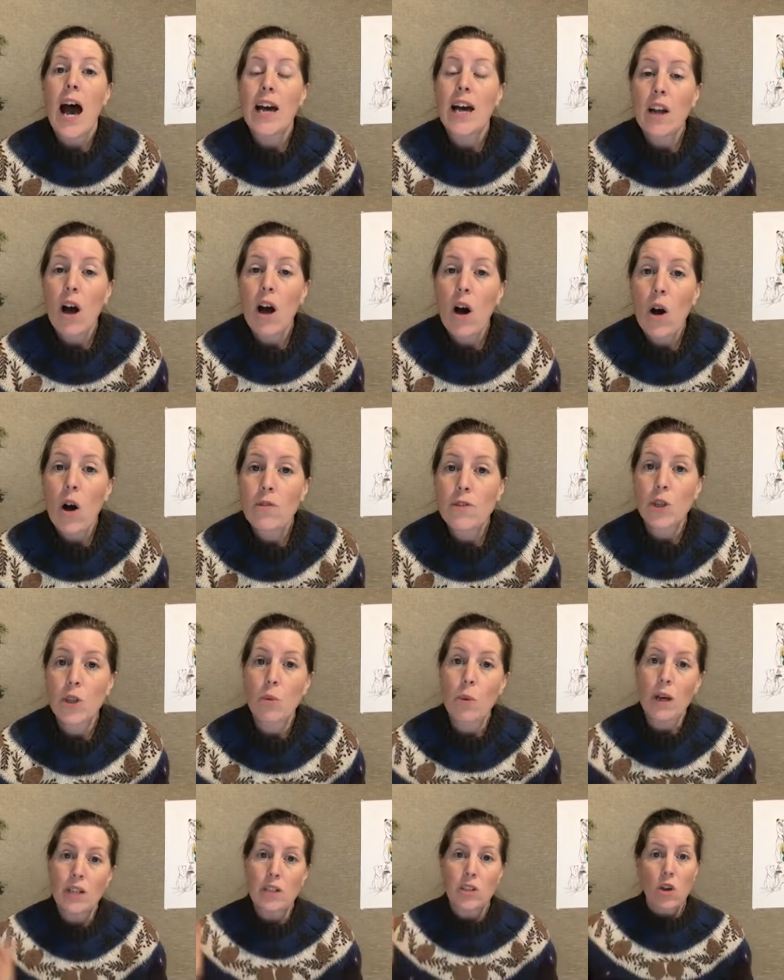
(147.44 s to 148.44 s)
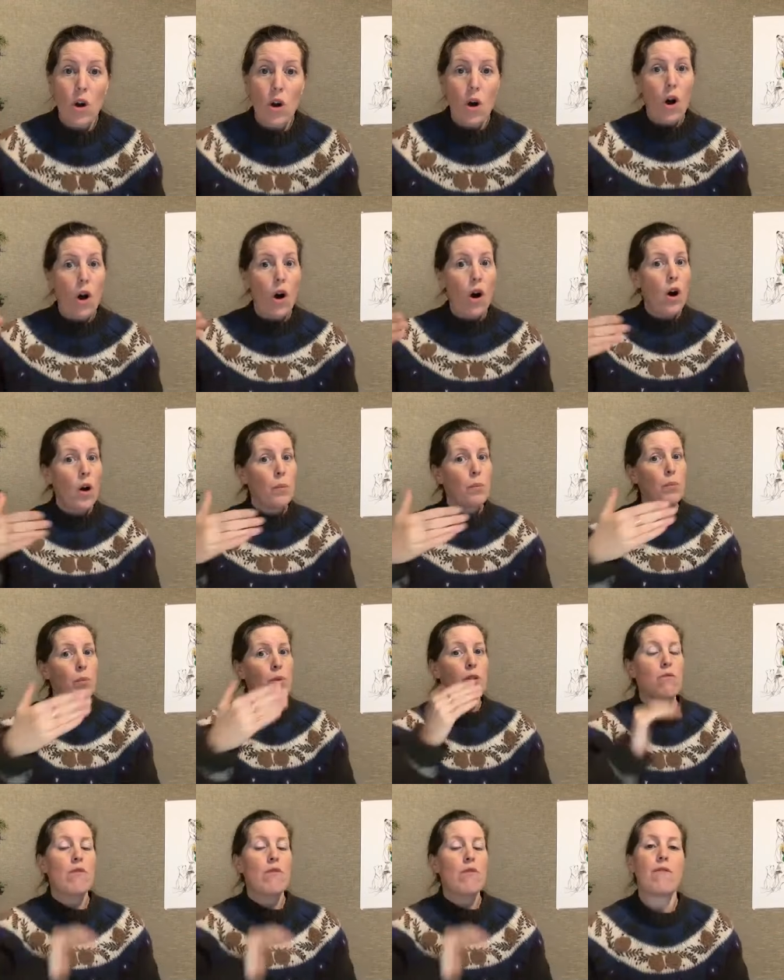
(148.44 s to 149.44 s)
And off she went up
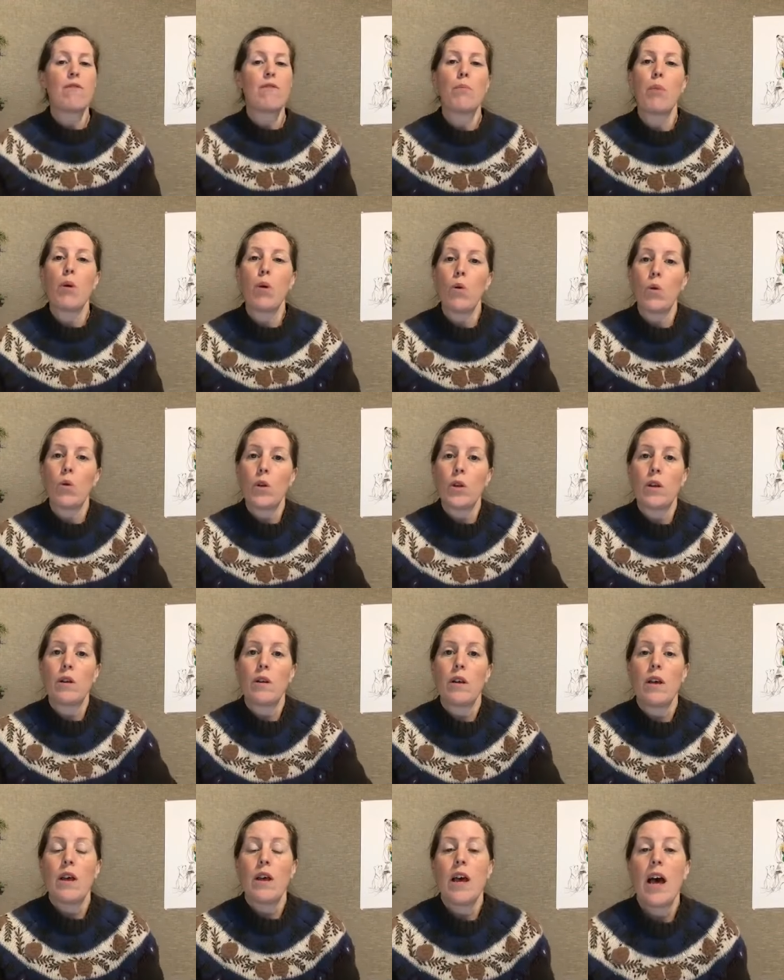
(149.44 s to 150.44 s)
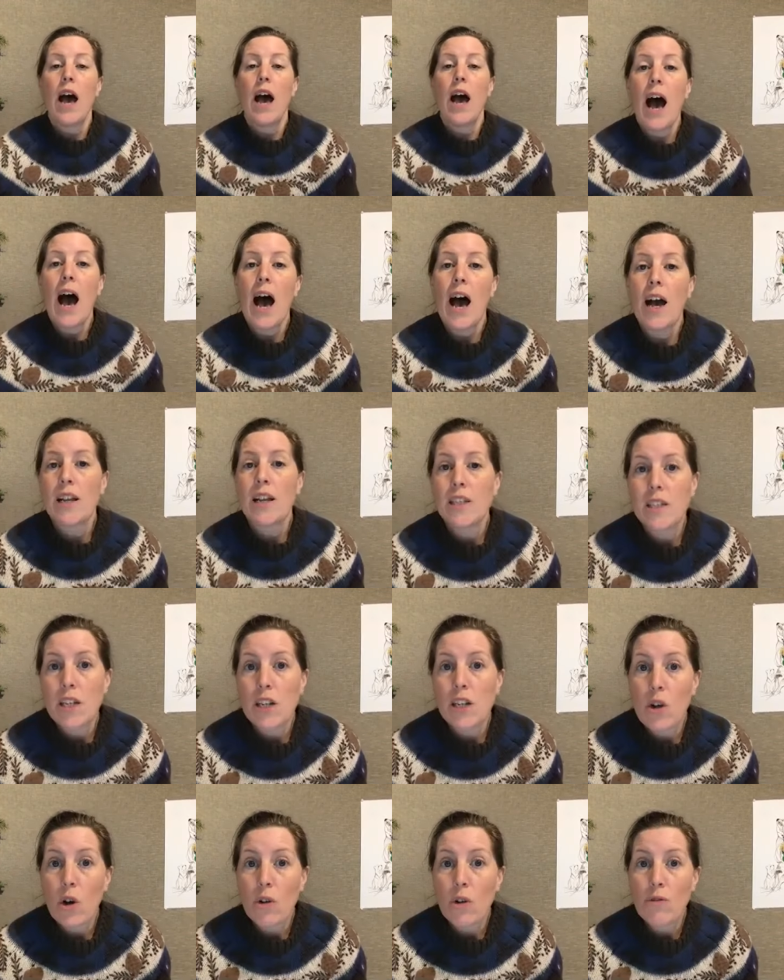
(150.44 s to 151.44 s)
the river Boyne to
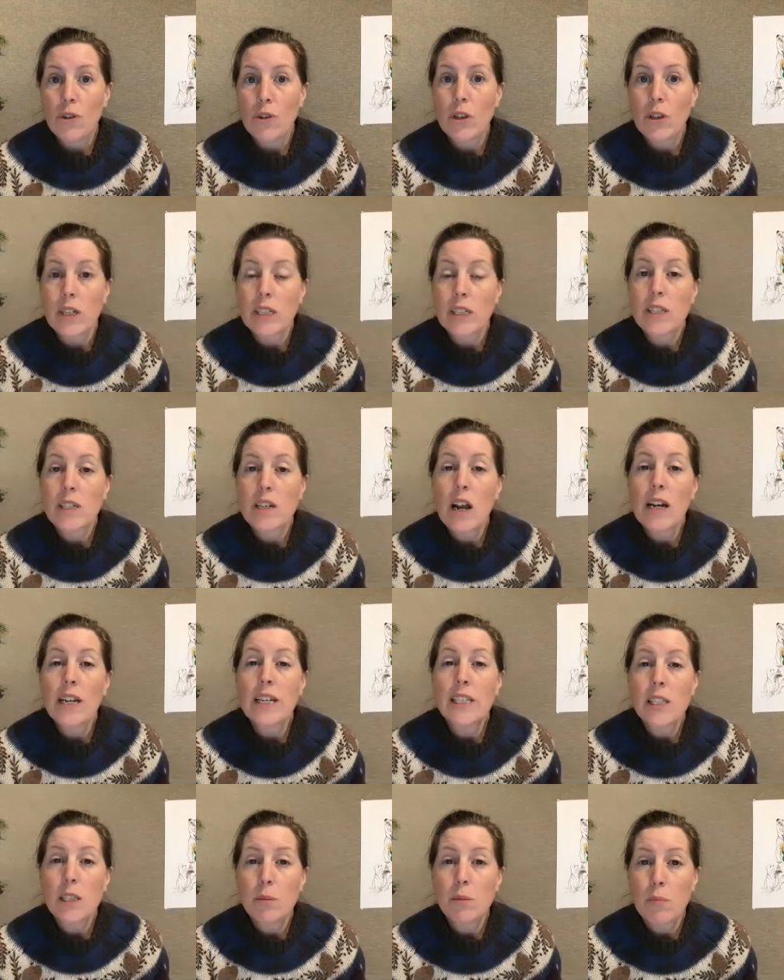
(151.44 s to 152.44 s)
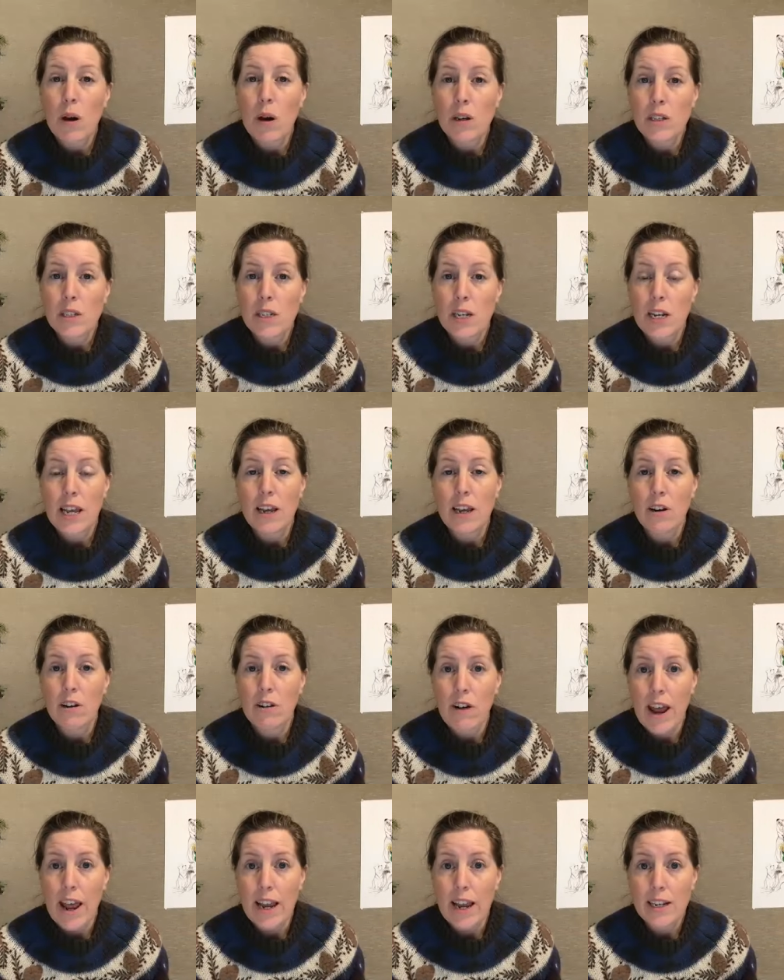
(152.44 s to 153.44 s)
look for this nice spot to lay
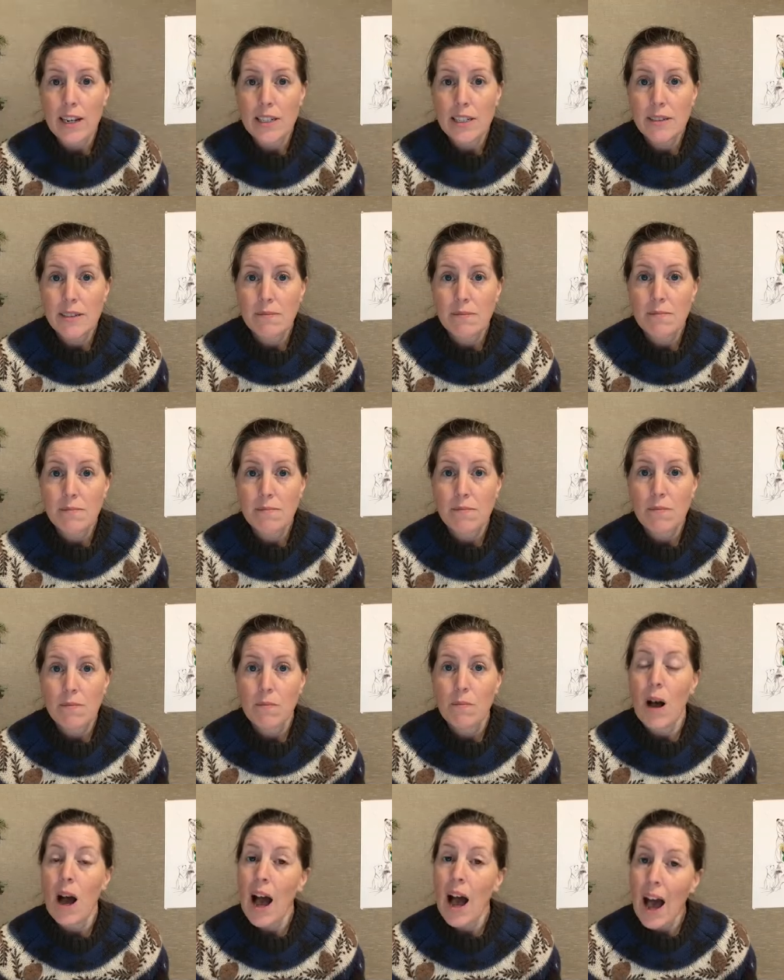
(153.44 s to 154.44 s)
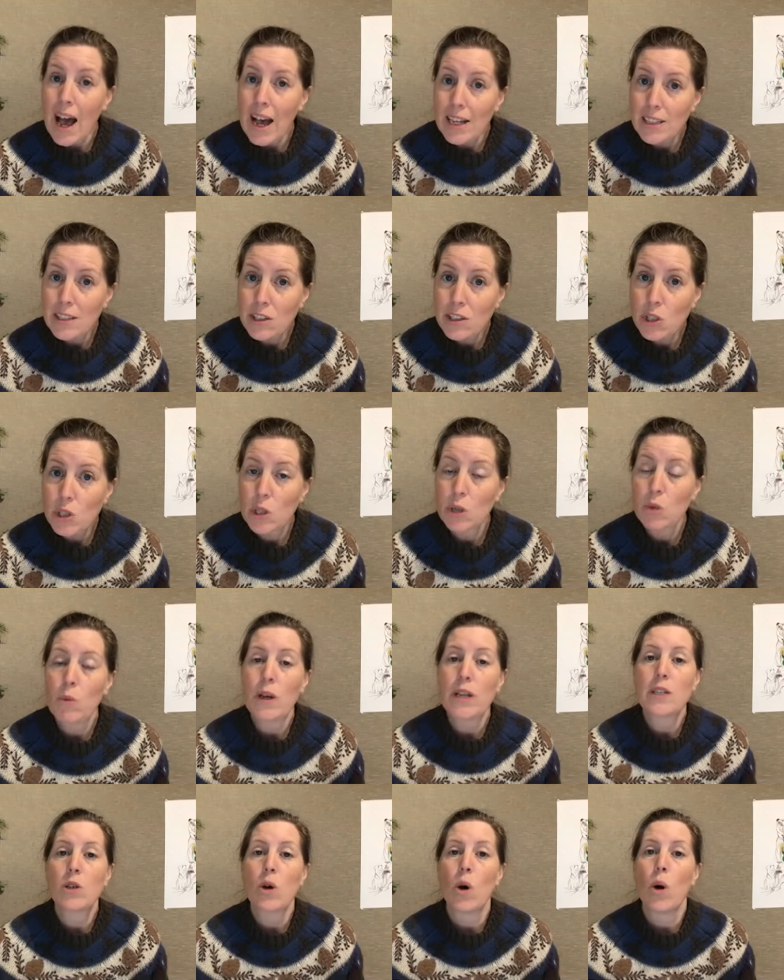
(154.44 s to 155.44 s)
her eggs. As she
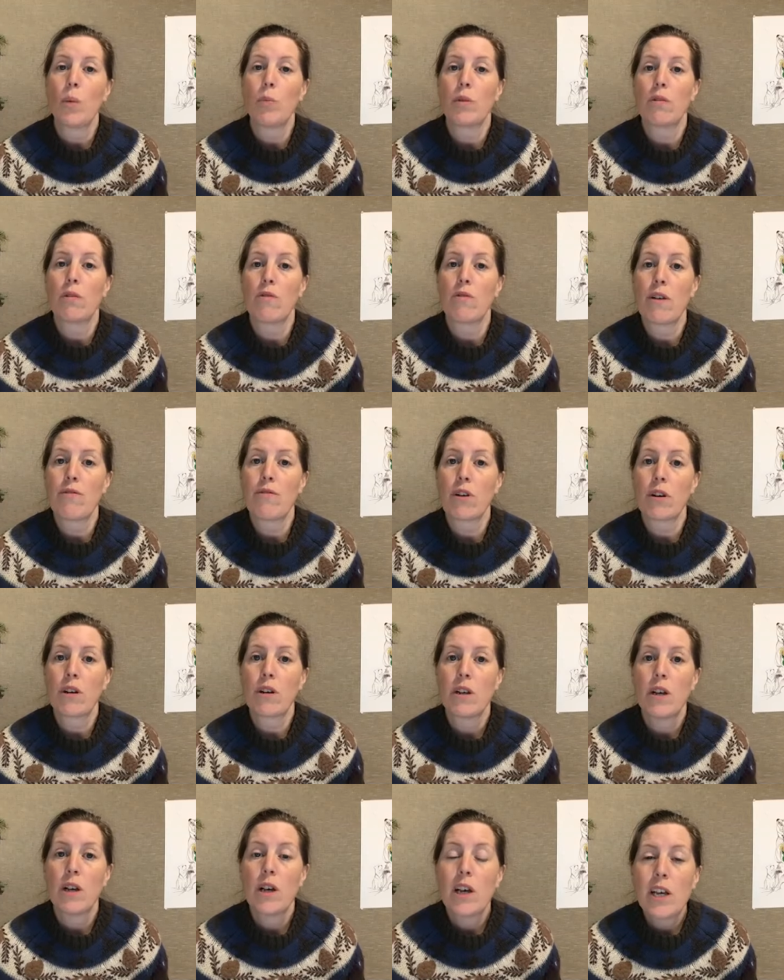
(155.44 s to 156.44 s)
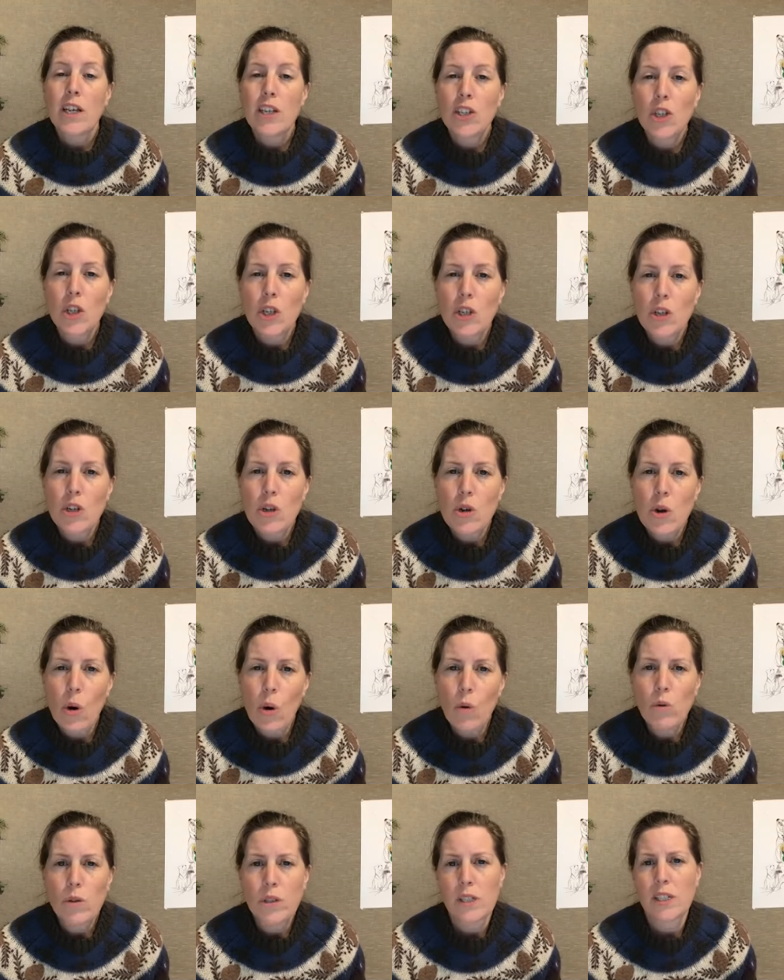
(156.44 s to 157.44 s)
went up the river, she
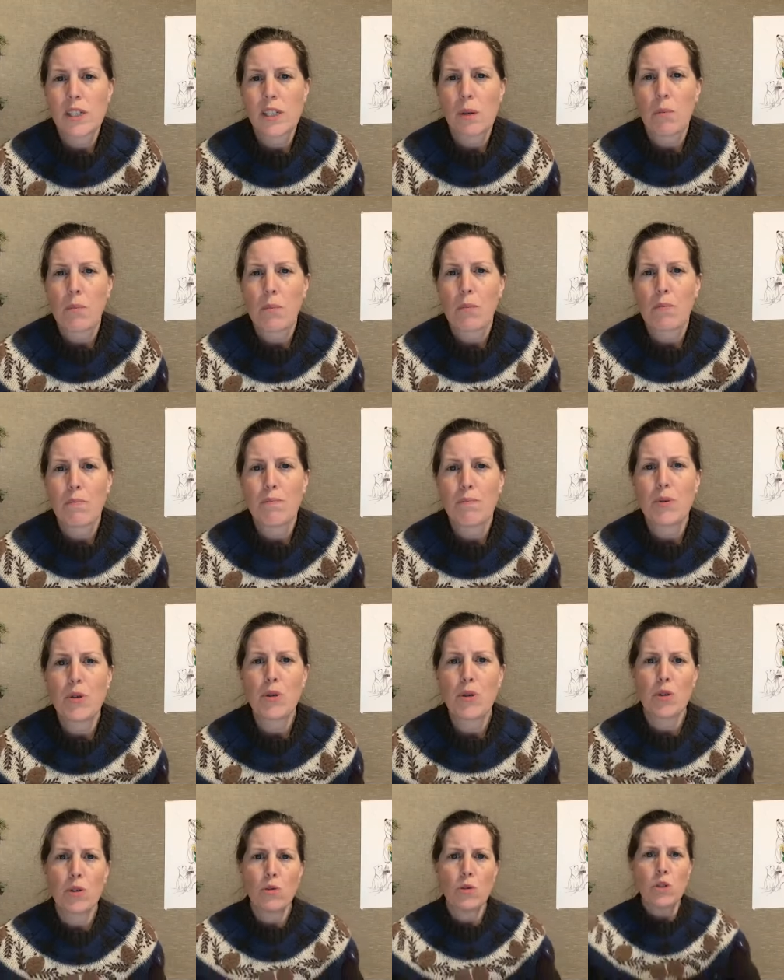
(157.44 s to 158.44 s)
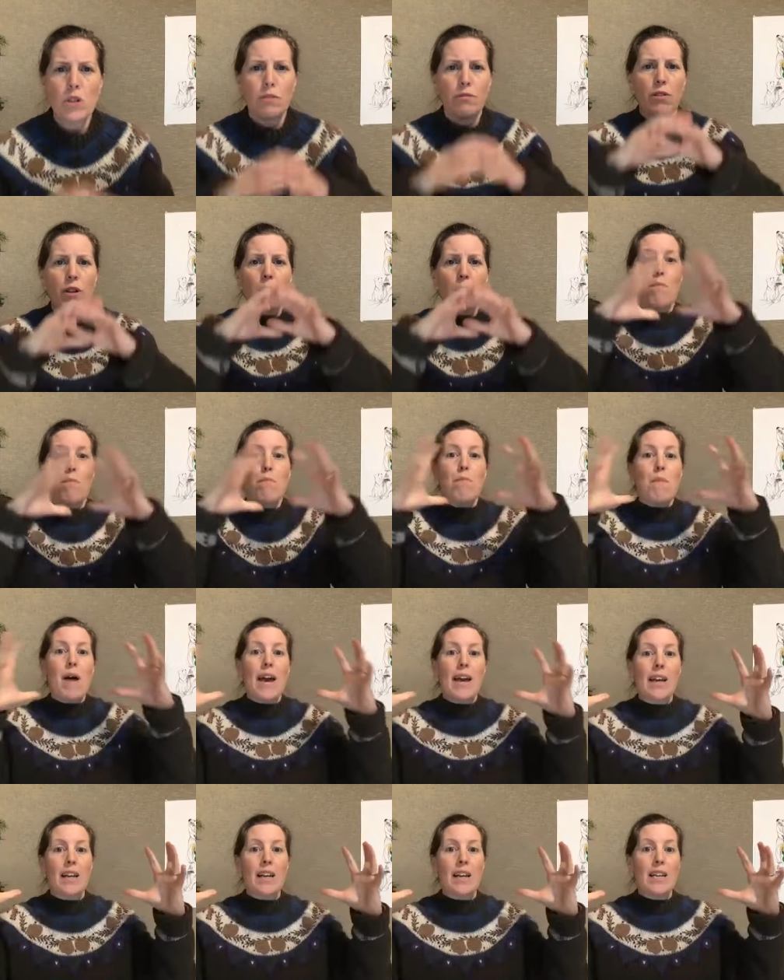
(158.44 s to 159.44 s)
noticed a beautiful
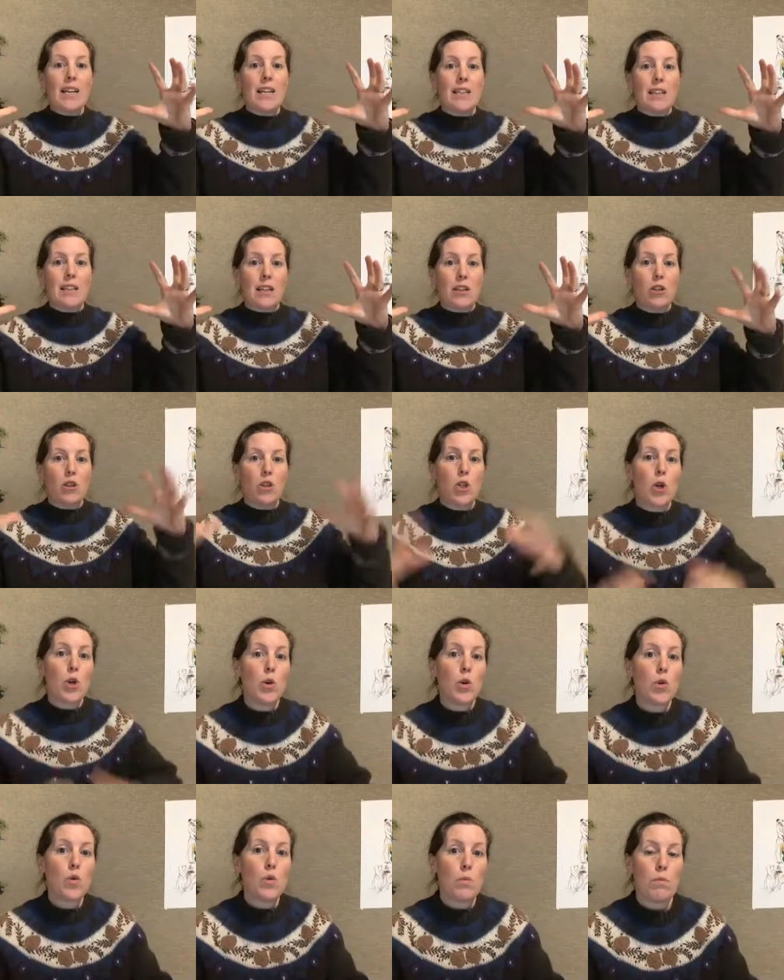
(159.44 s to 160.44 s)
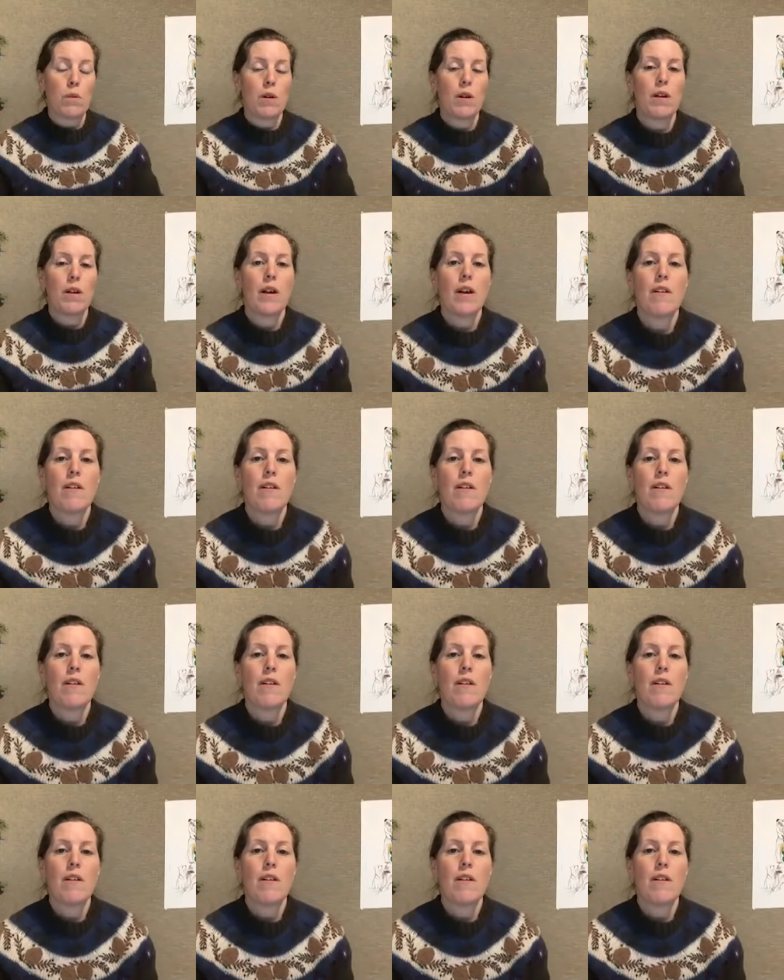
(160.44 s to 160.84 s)
megalithic tomb,